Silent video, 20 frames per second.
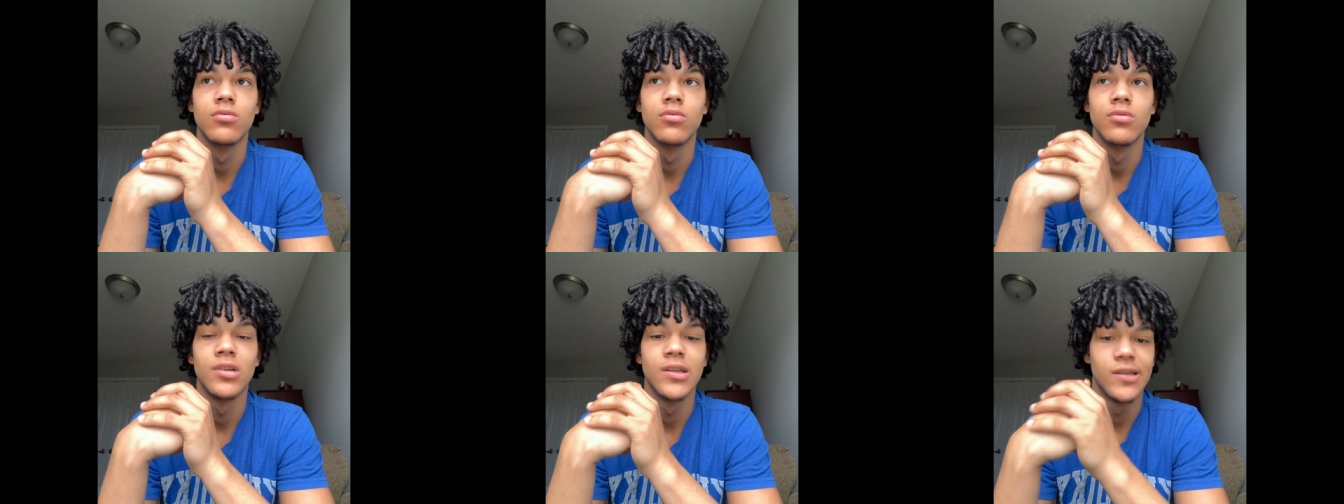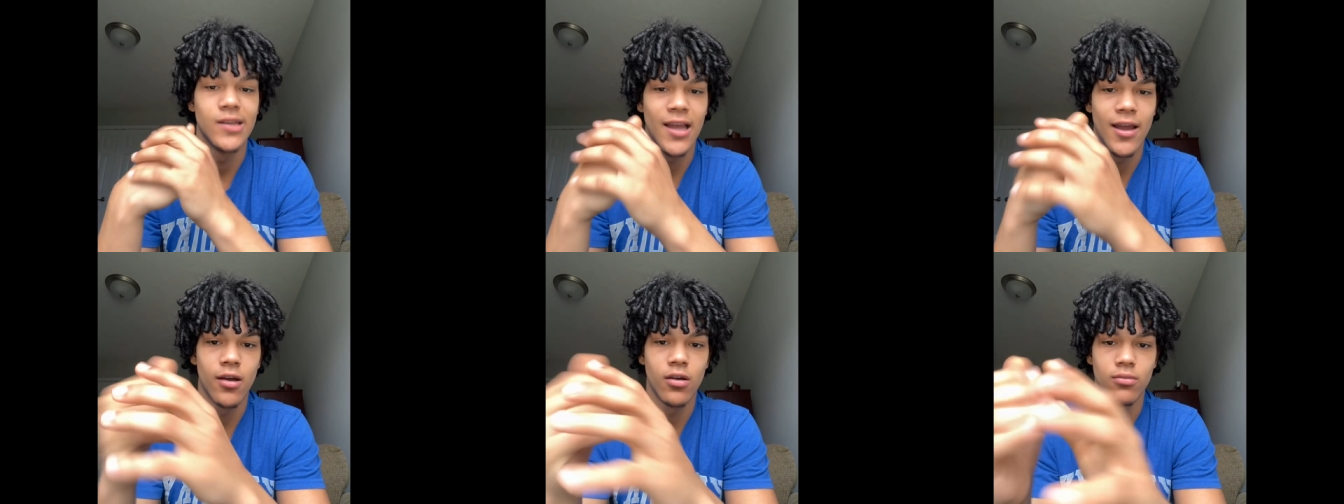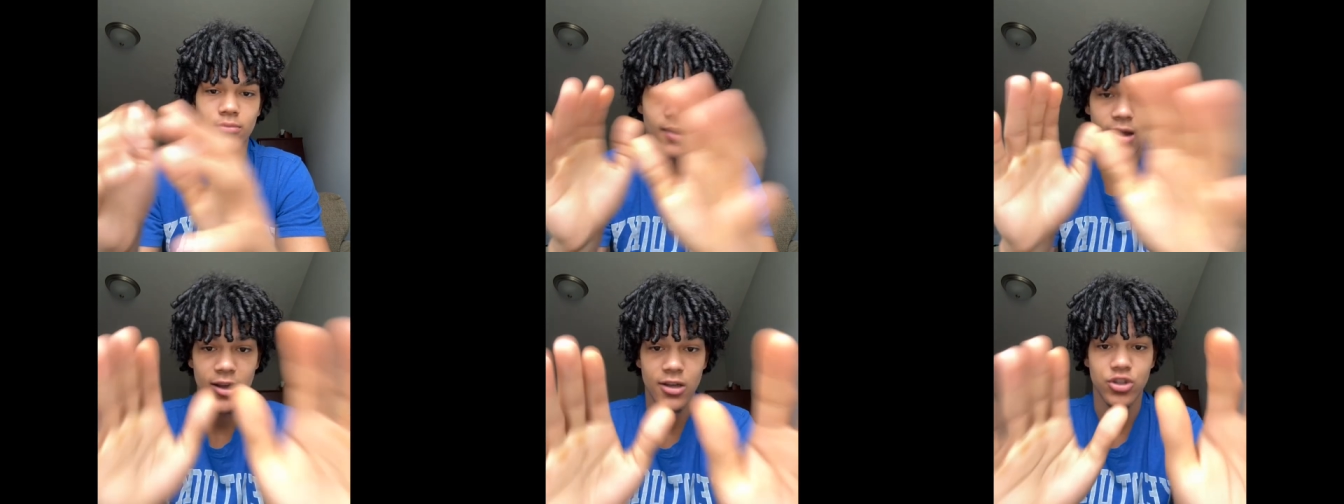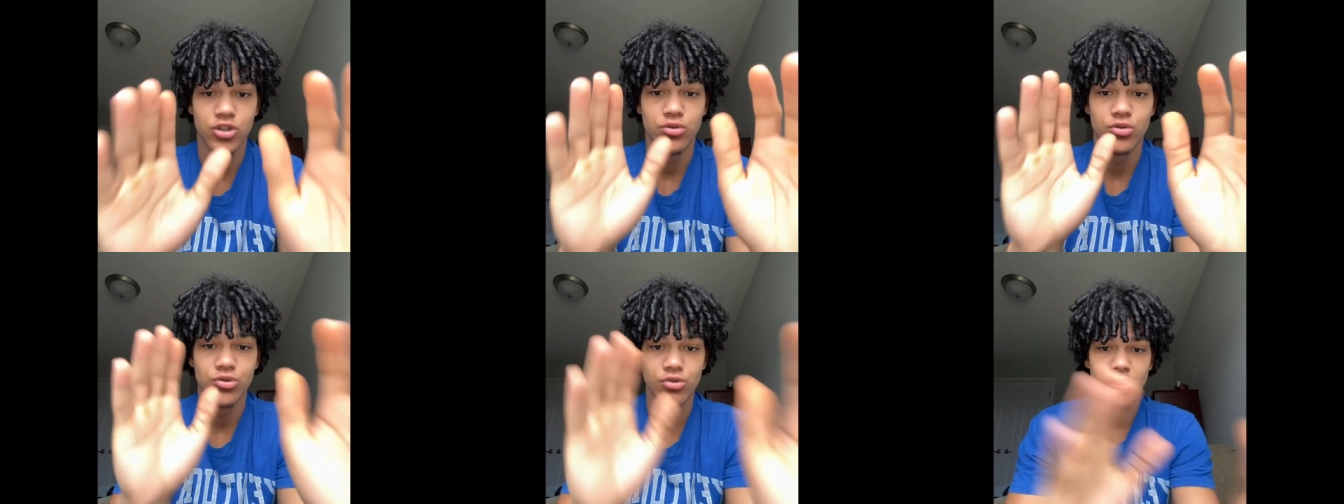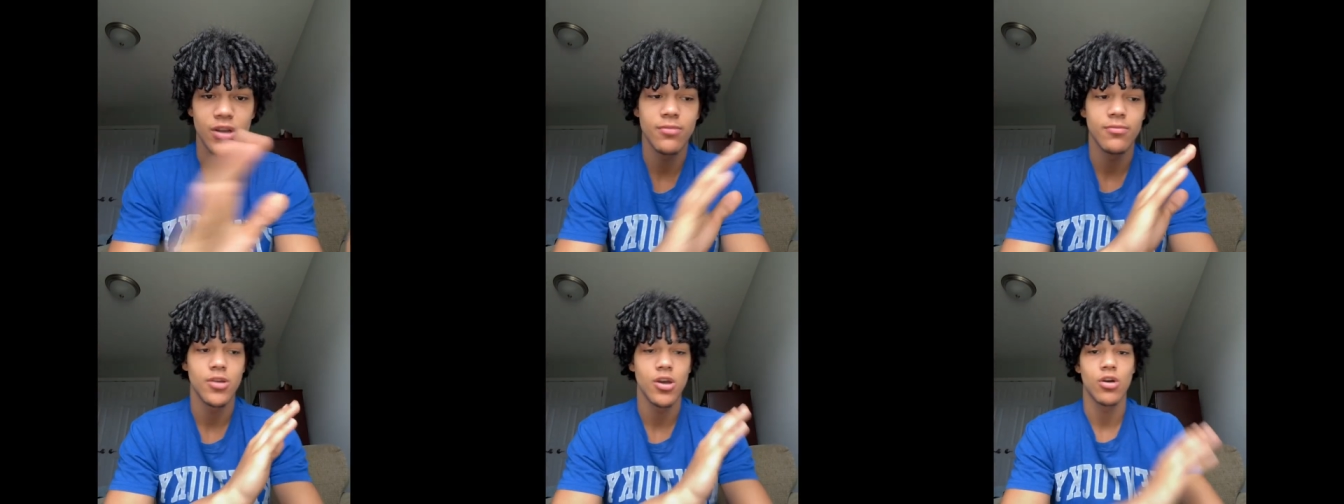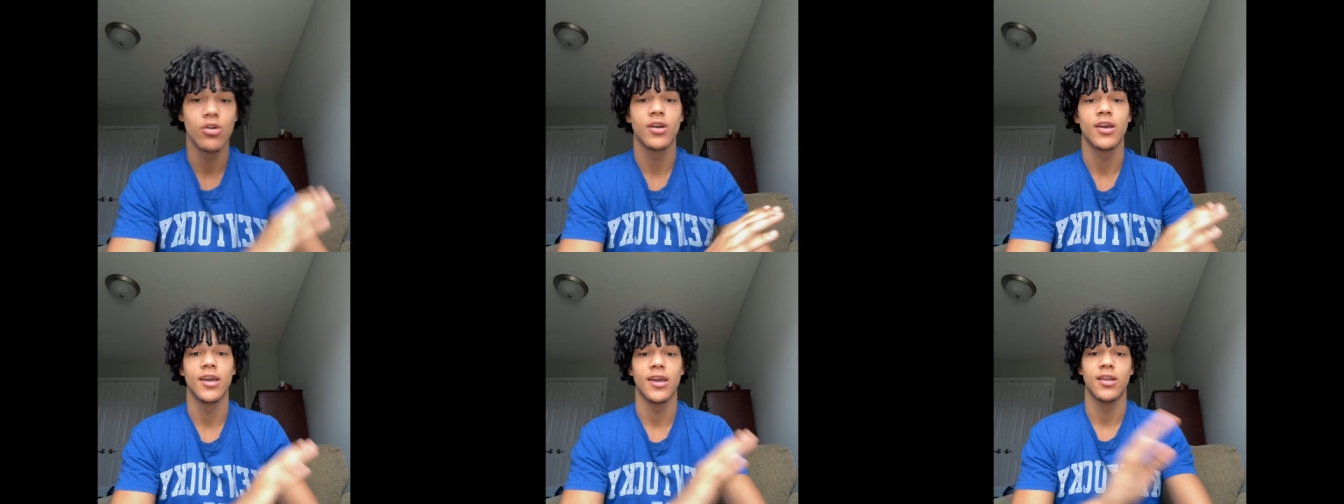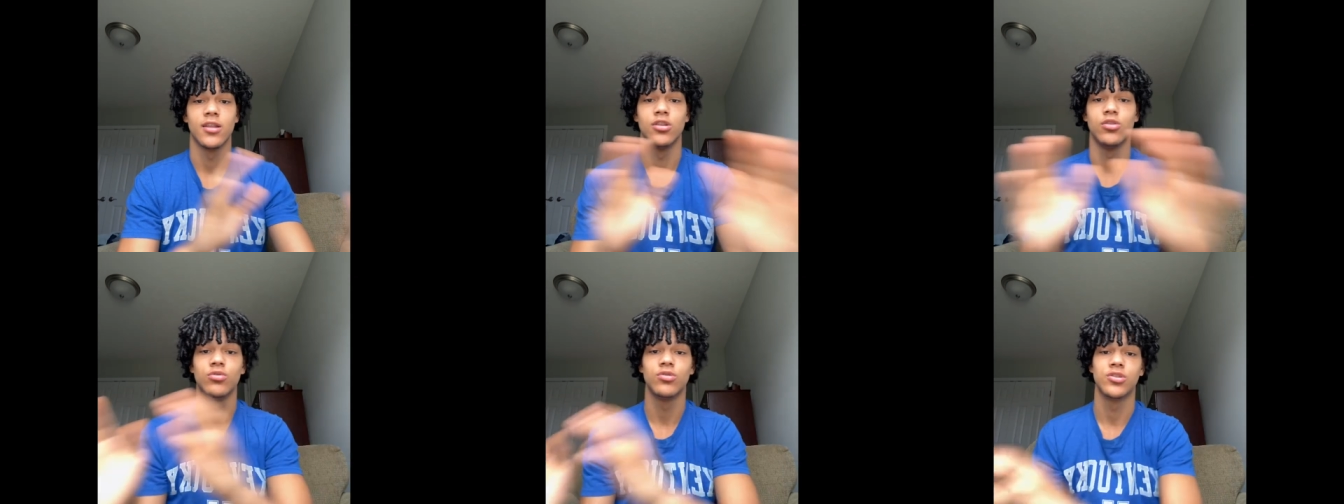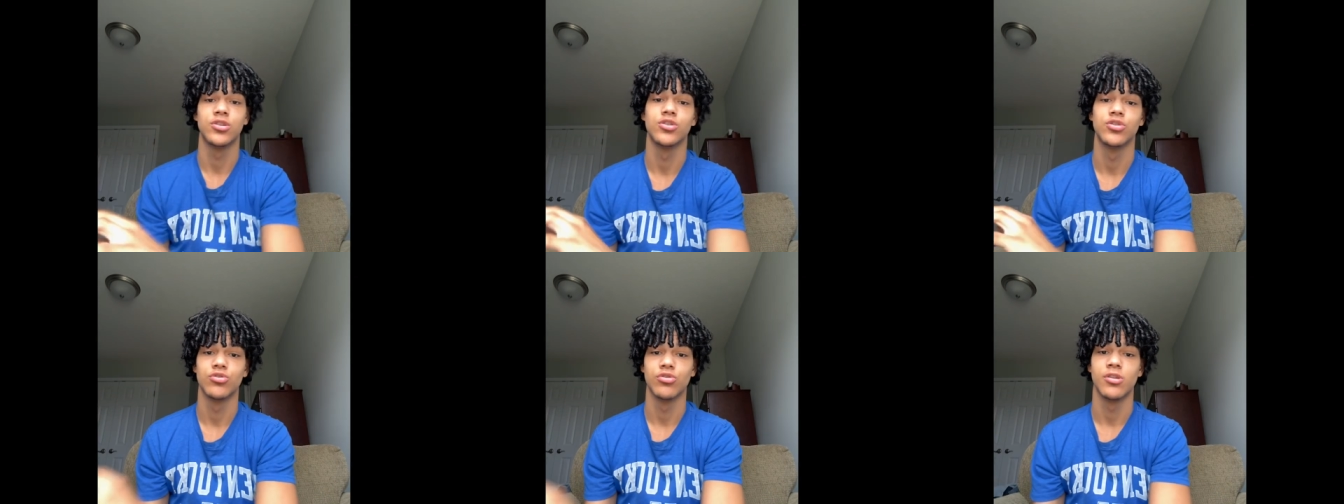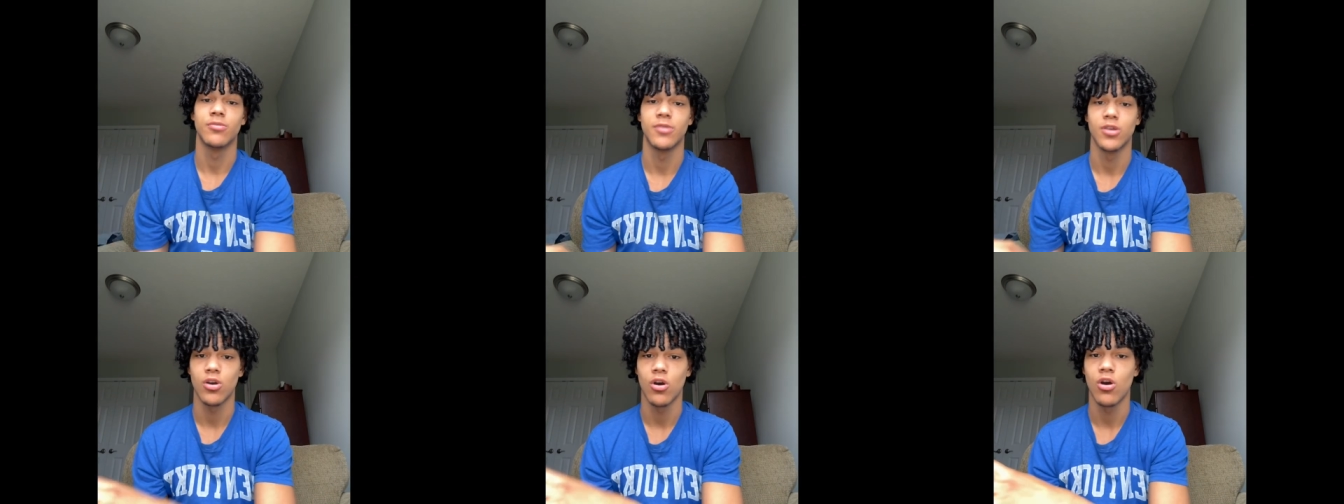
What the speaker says: now, mind you, dream yoga and lucid dreaming